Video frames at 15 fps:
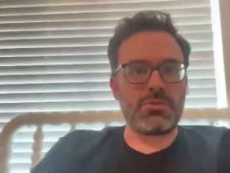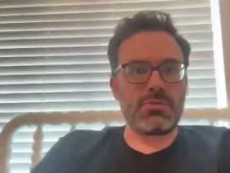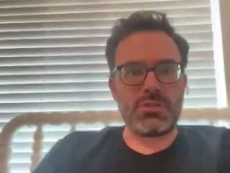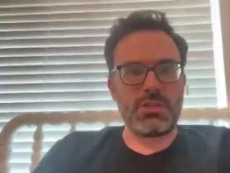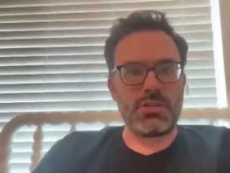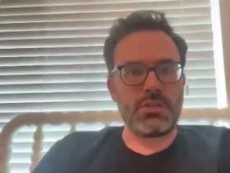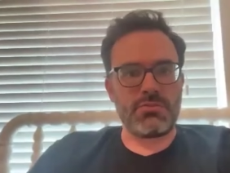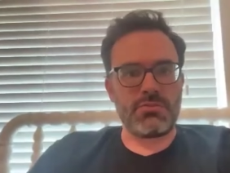
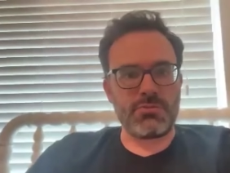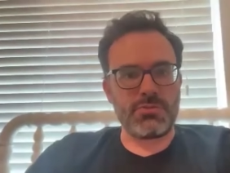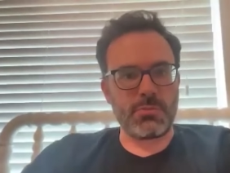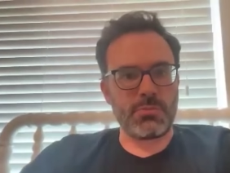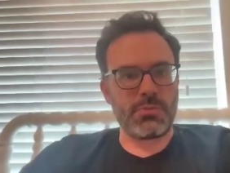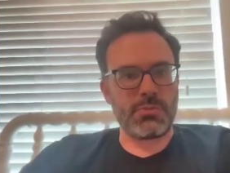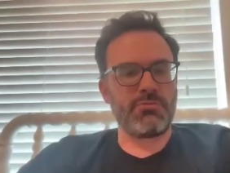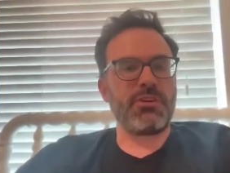see
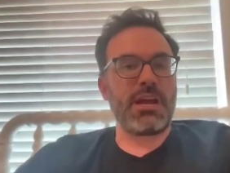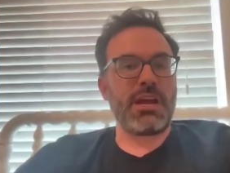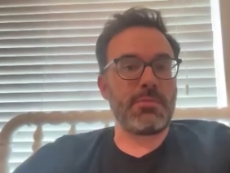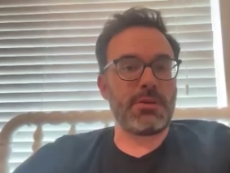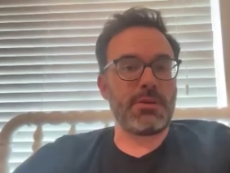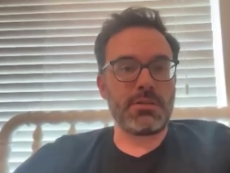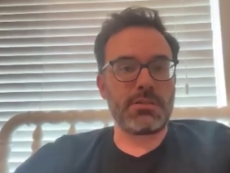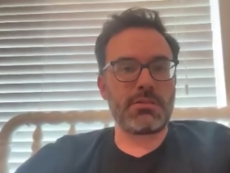some of the
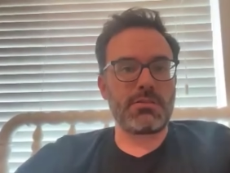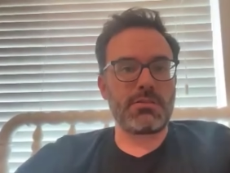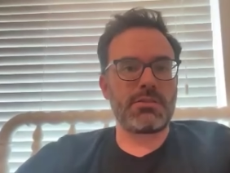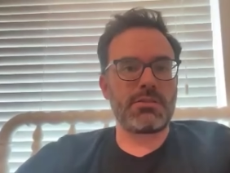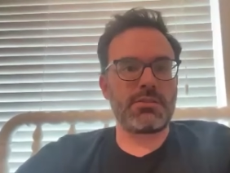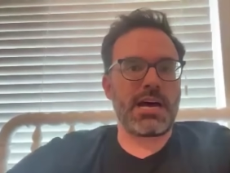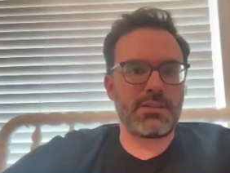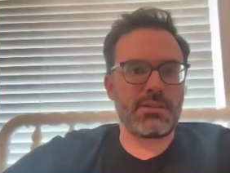famous
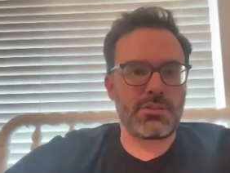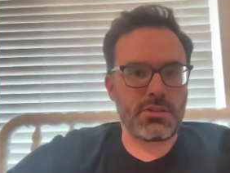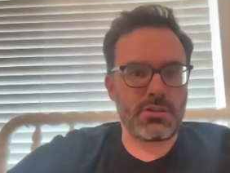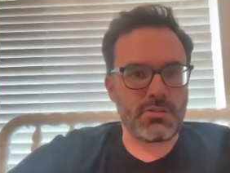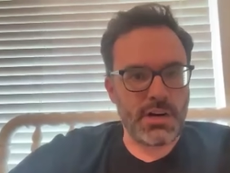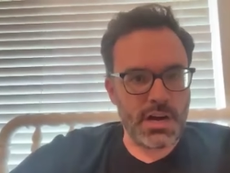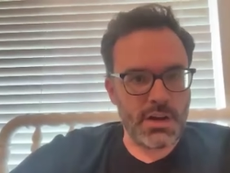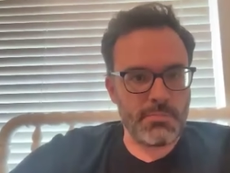sites
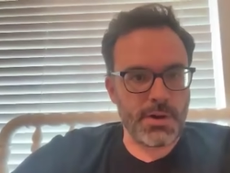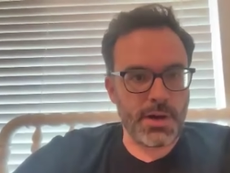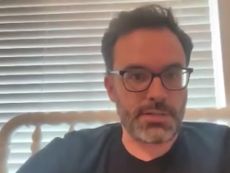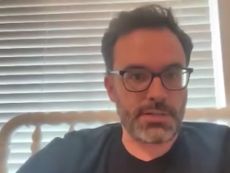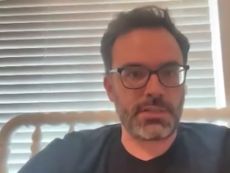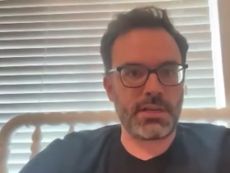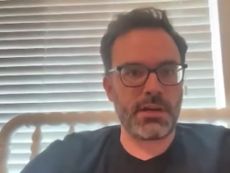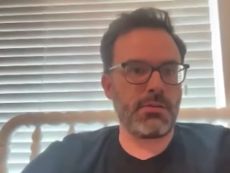around
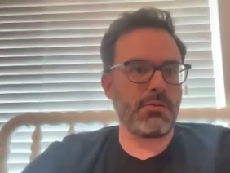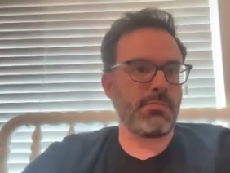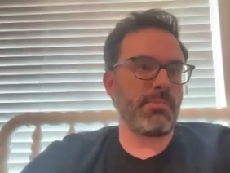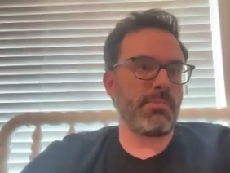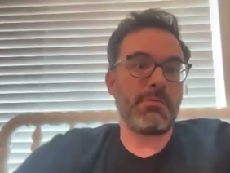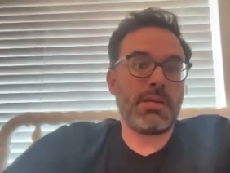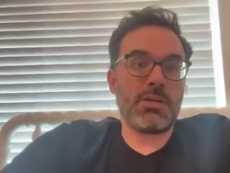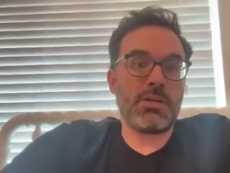Moscow,
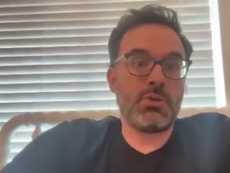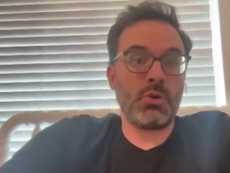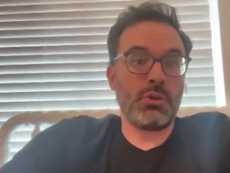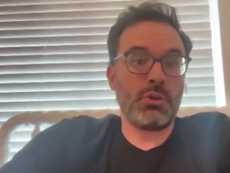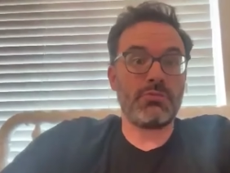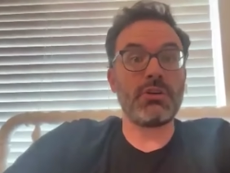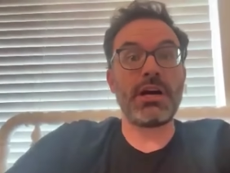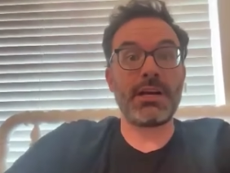maybe that you'd
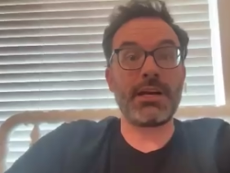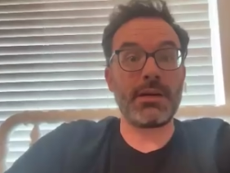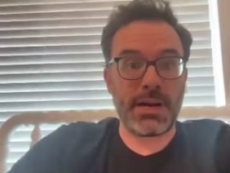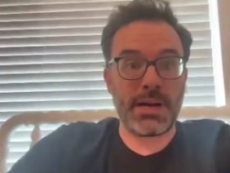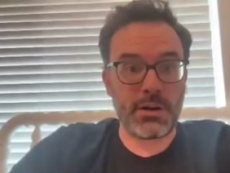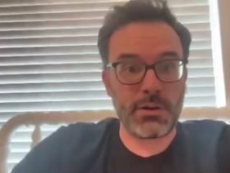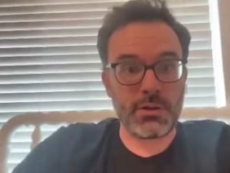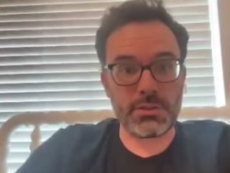only read
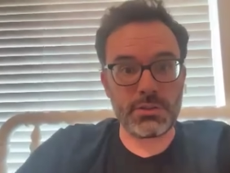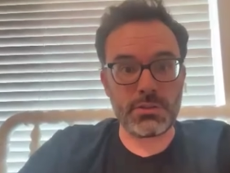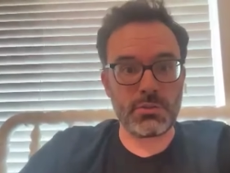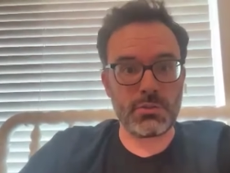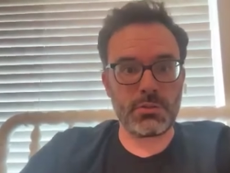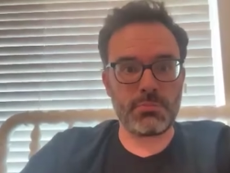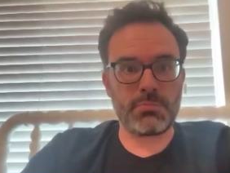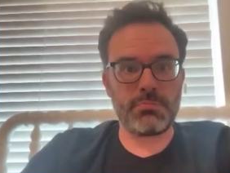about,
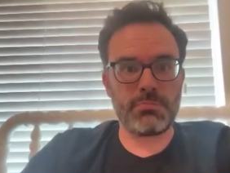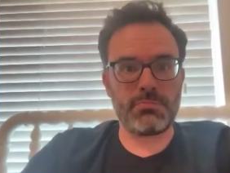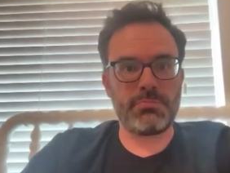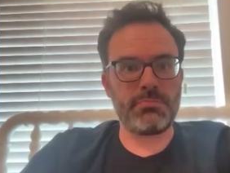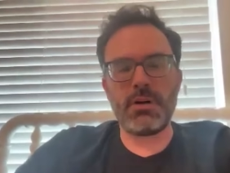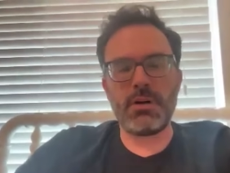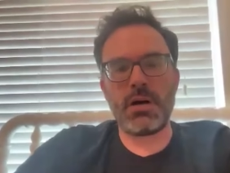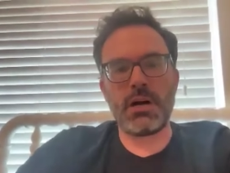or
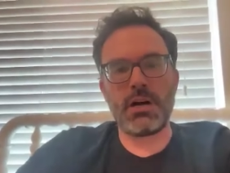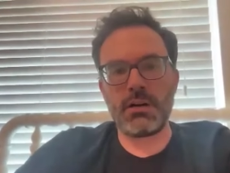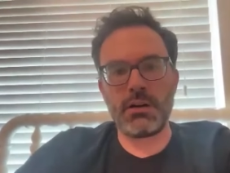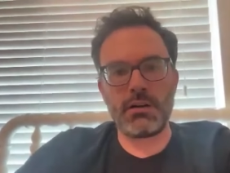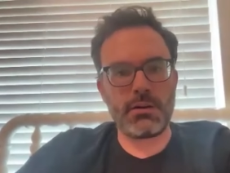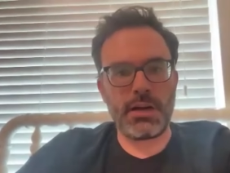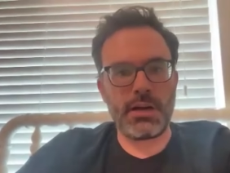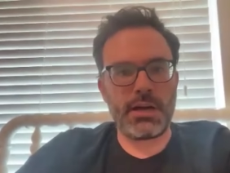
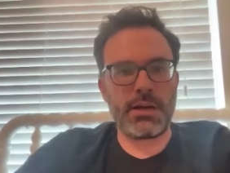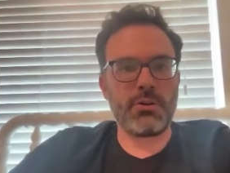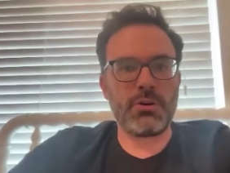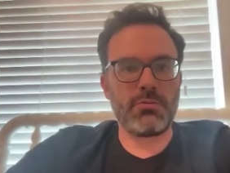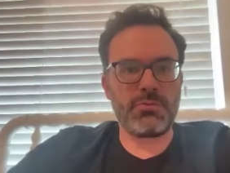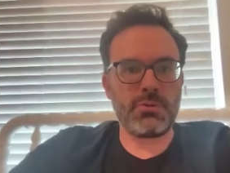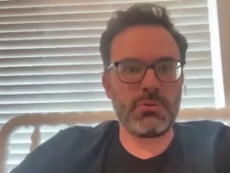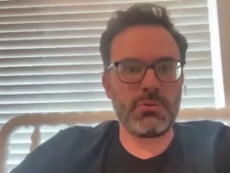I
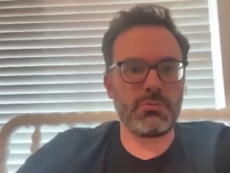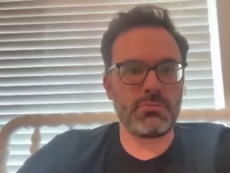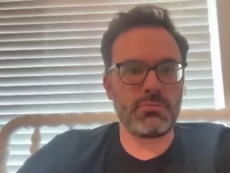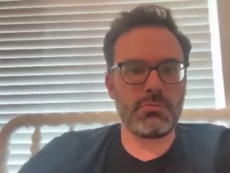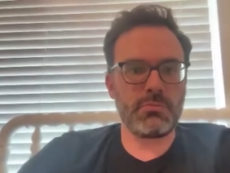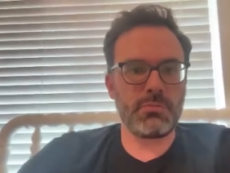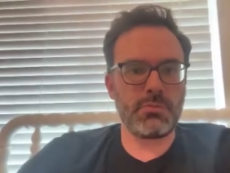don't know if you